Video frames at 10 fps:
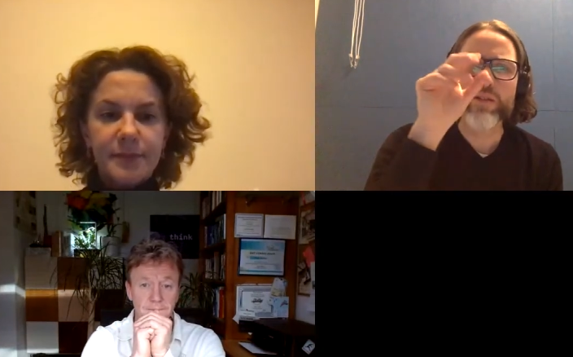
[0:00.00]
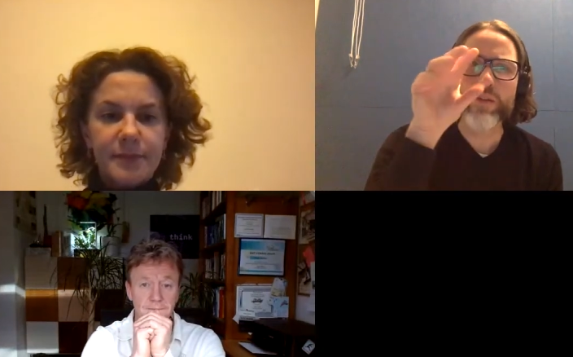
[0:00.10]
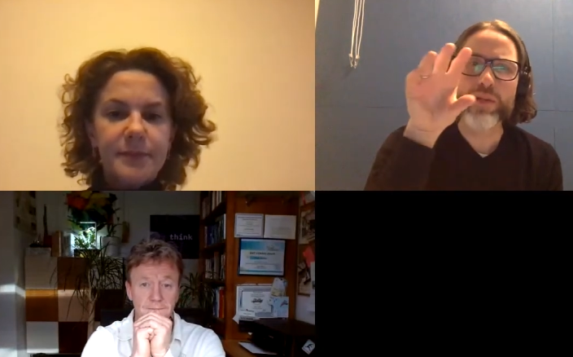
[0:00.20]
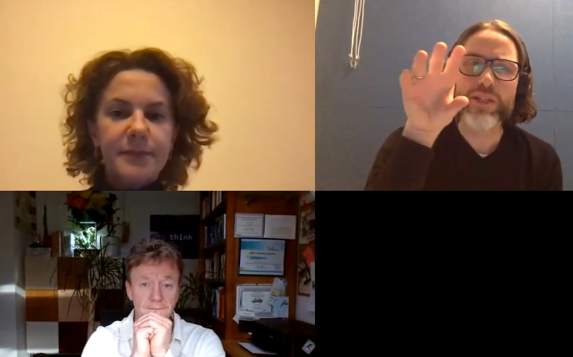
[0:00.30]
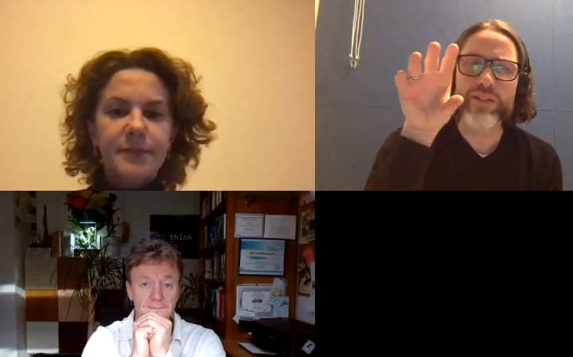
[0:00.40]

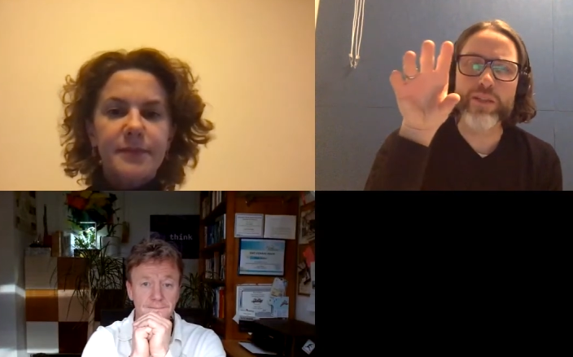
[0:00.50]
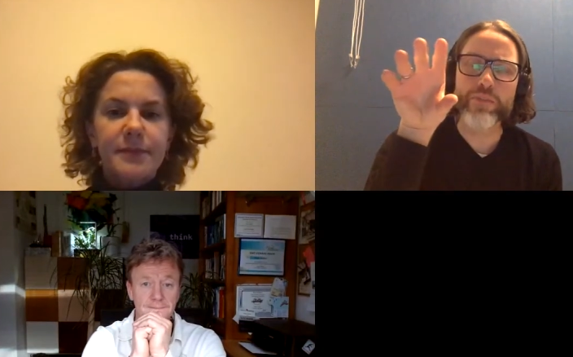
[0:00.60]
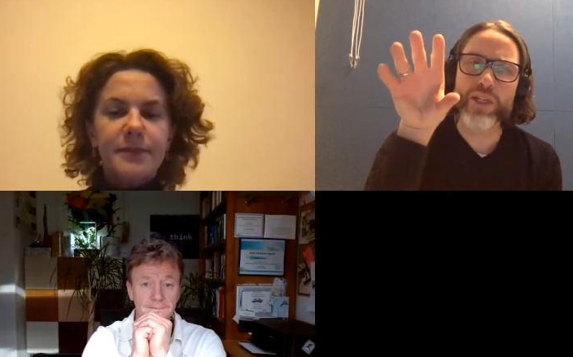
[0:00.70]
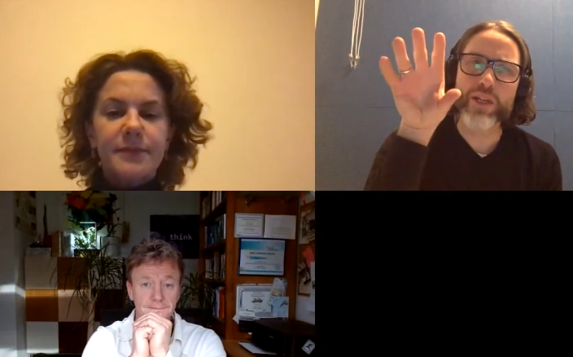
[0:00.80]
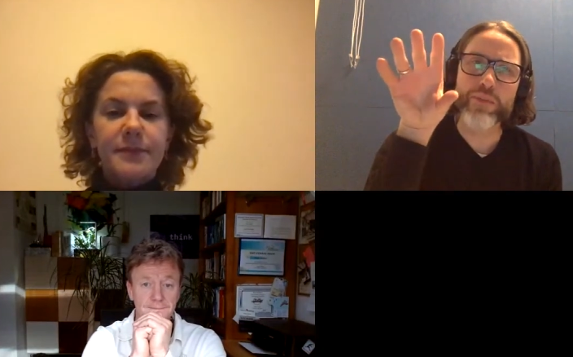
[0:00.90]
Speaker 1: Right, but isn't it
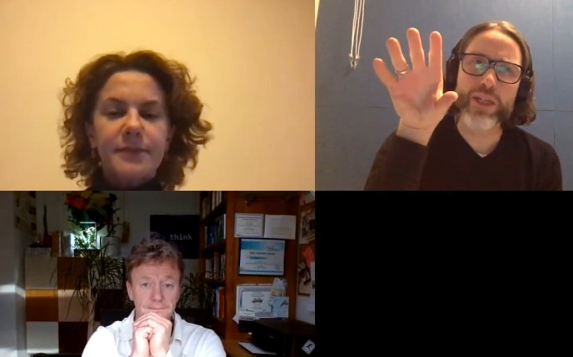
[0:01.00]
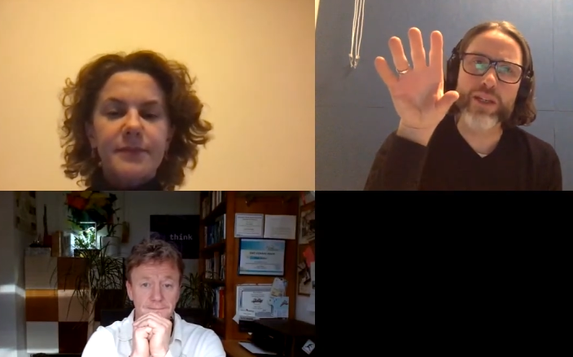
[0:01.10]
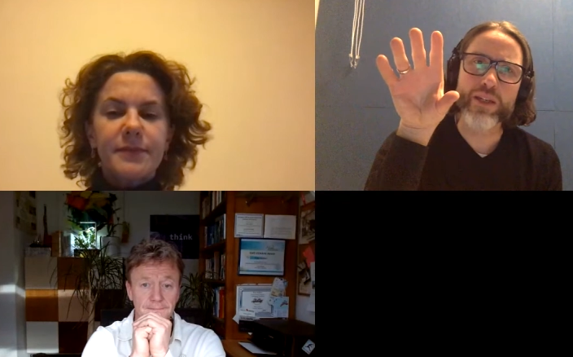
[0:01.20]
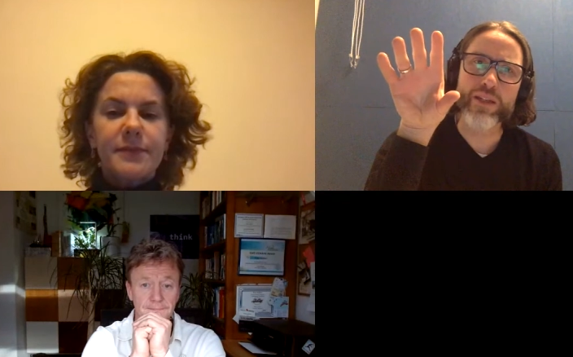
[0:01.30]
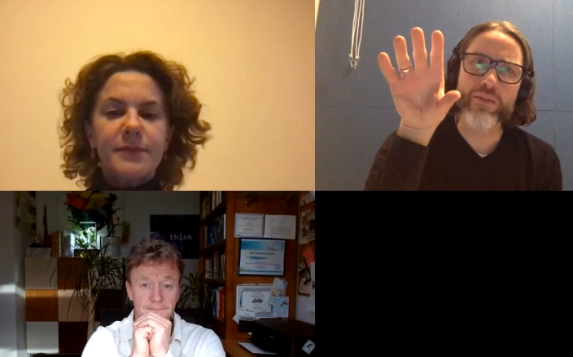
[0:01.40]

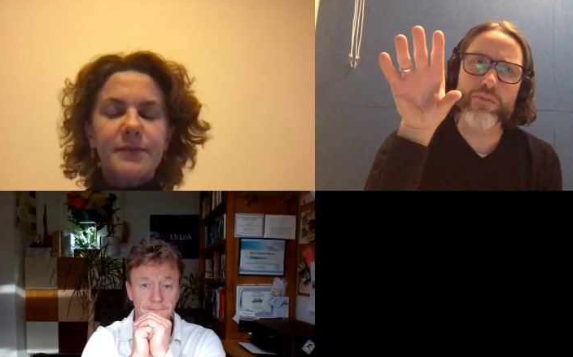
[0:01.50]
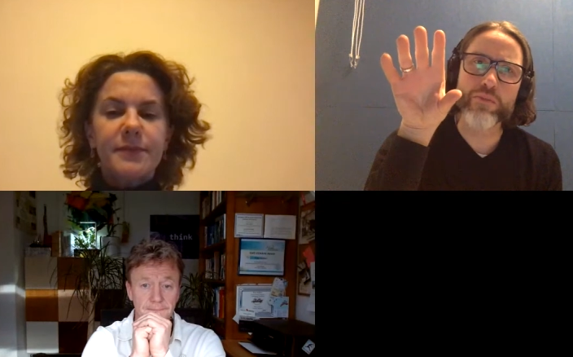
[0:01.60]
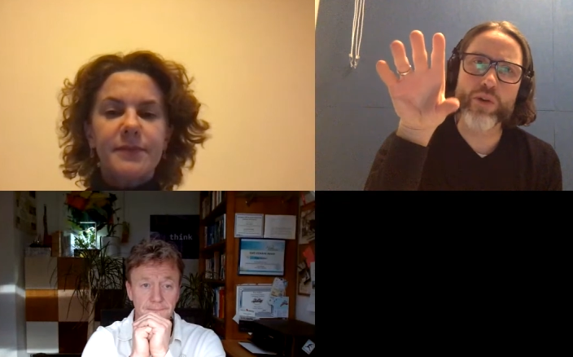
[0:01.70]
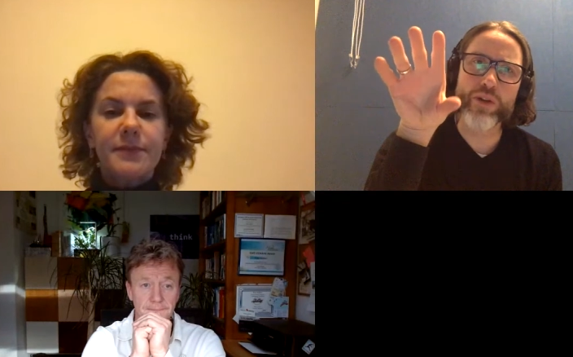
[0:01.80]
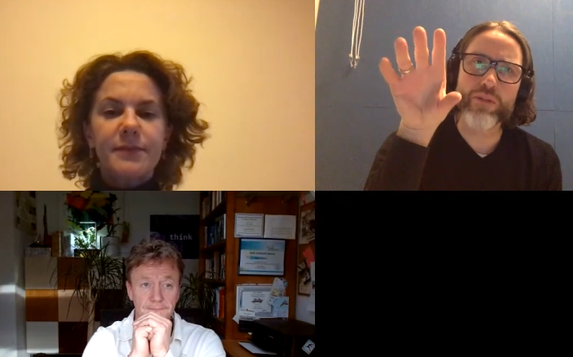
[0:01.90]
becoming
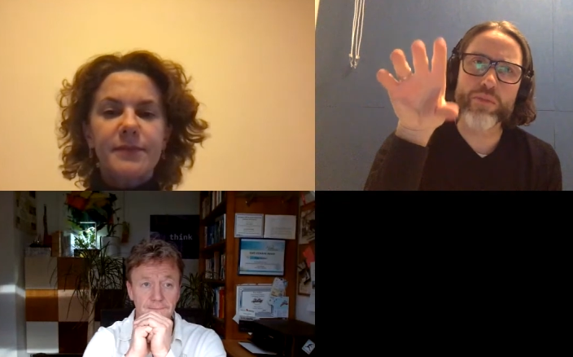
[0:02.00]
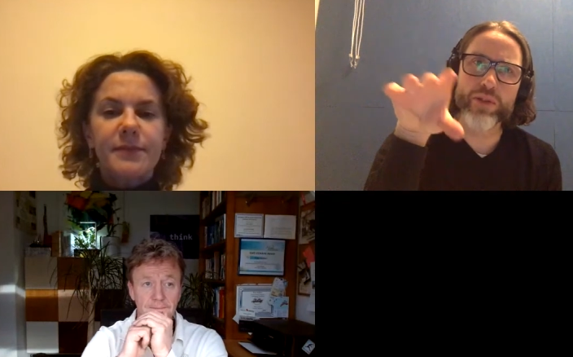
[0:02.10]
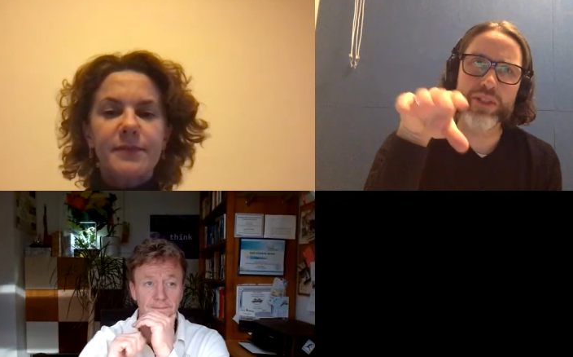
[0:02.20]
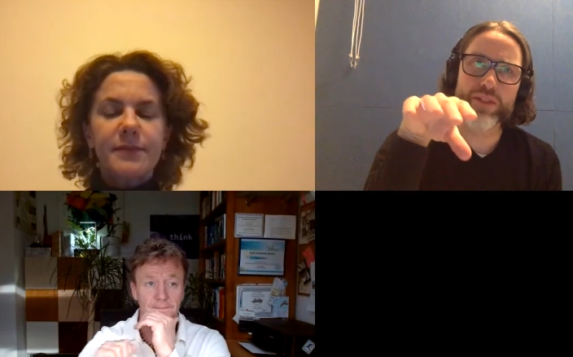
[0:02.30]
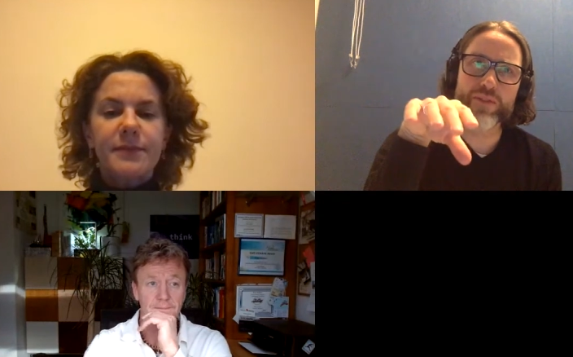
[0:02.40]
more and
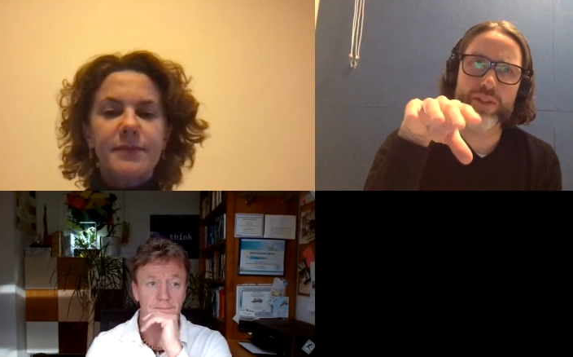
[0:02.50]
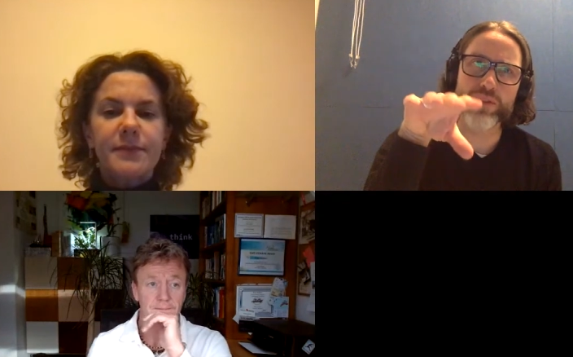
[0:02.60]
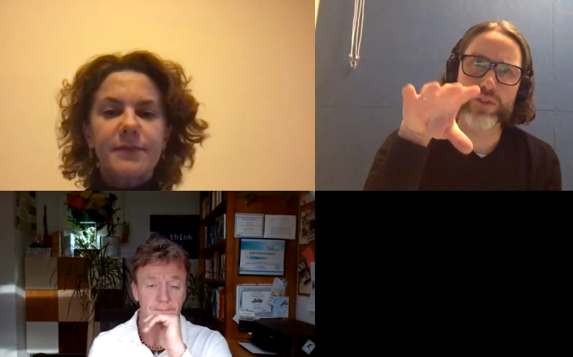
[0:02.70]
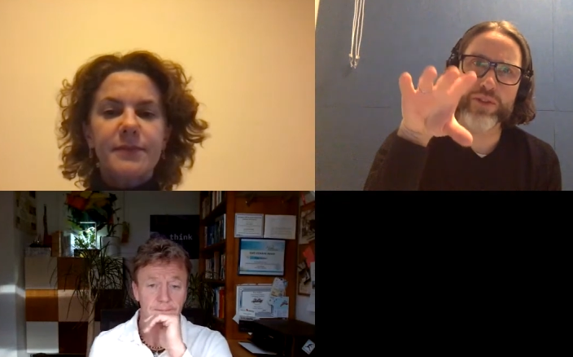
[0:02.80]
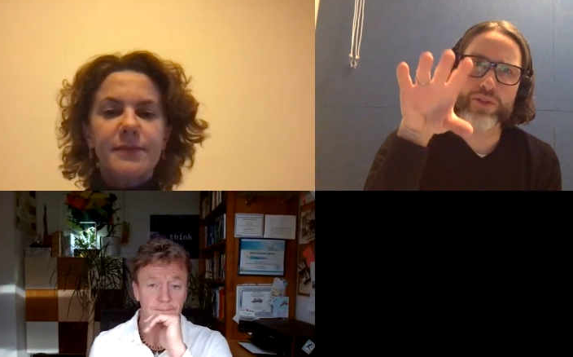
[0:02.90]
more
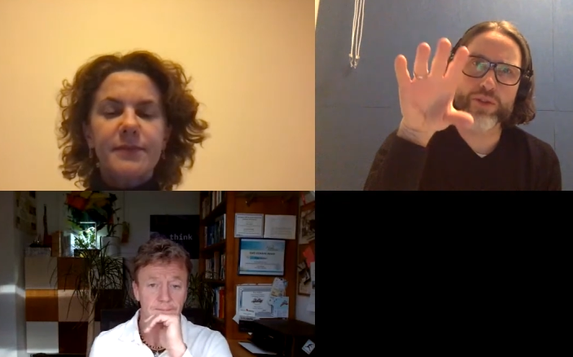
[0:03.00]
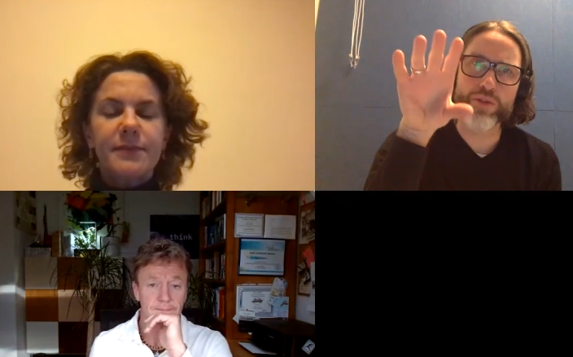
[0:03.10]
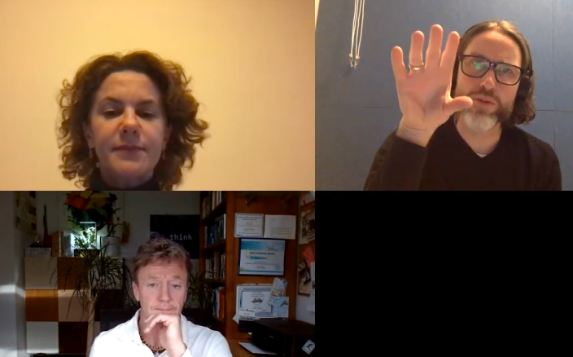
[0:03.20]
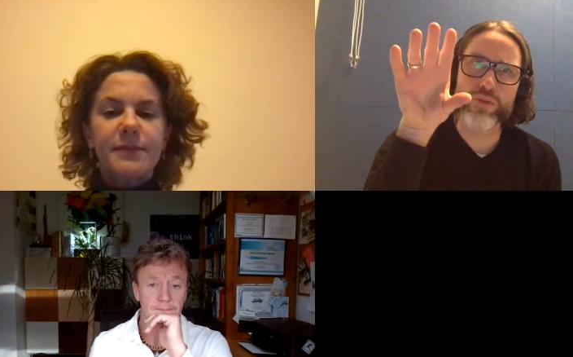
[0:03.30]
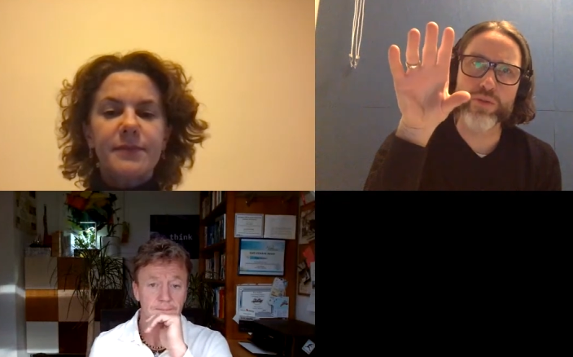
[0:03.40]
difficult
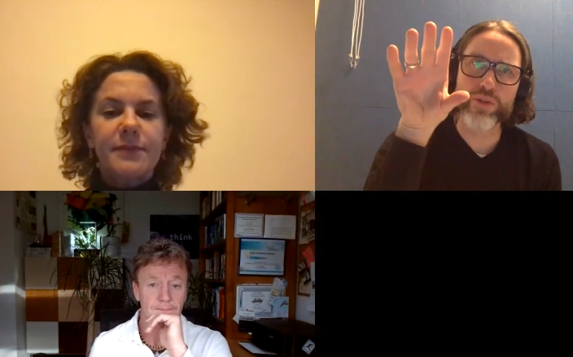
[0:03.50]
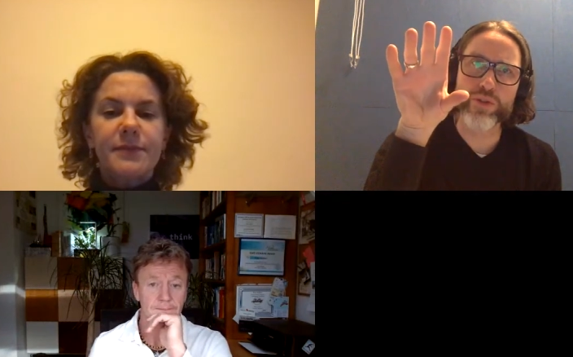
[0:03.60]
to